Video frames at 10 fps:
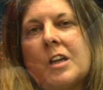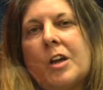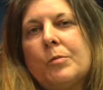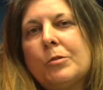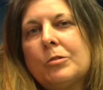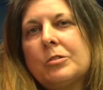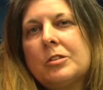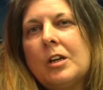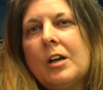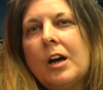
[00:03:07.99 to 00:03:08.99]
animals,
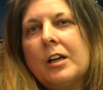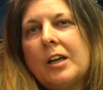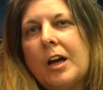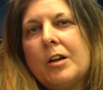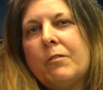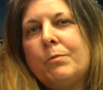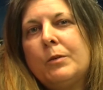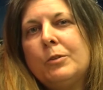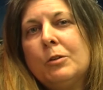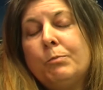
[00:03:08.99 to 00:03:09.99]
again, have
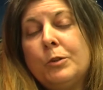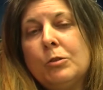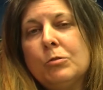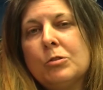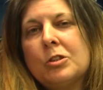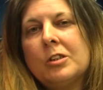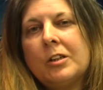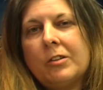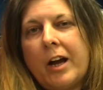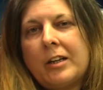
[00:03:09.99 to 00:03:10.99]
been abused,
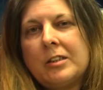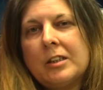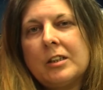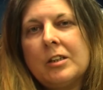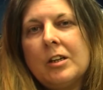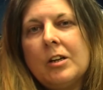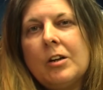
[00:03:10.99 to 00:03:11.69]
neglected,